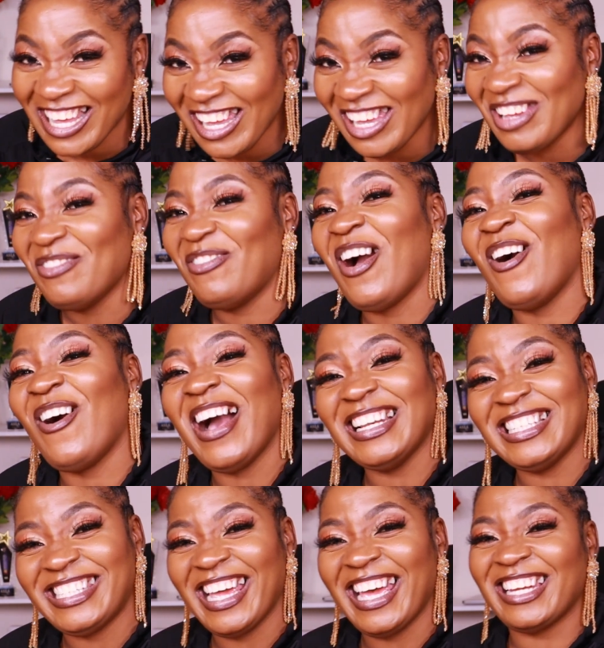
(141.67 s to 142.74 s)
If I
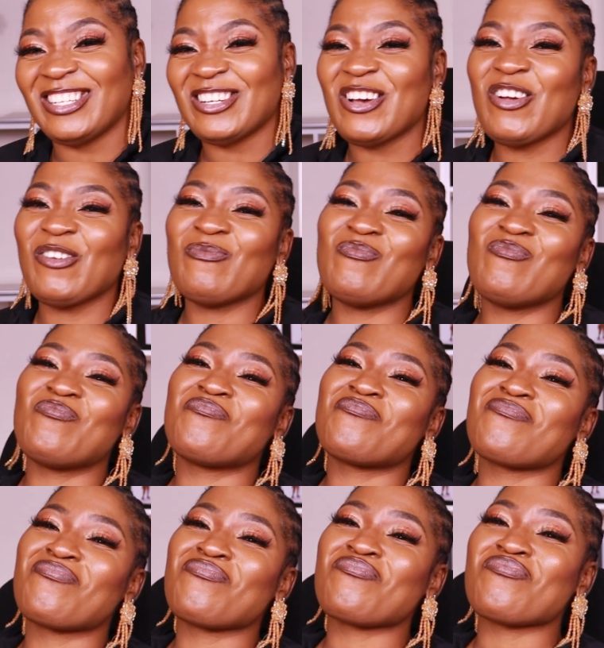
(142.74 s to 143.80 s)
want
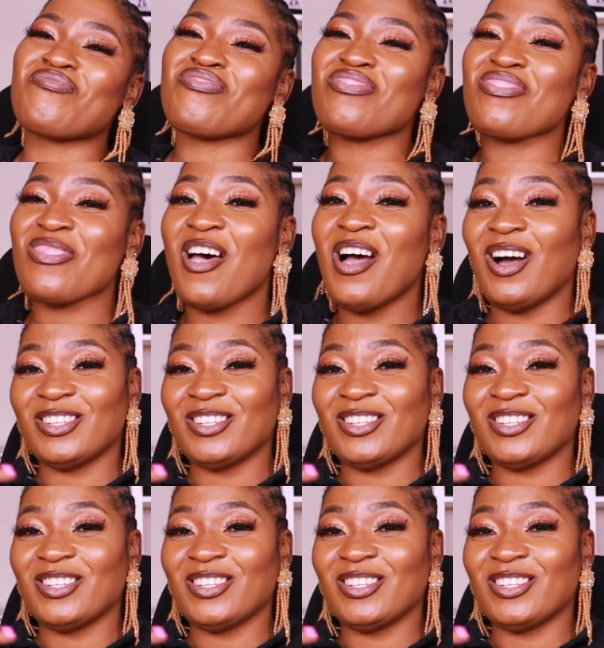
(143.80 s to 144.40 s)
it,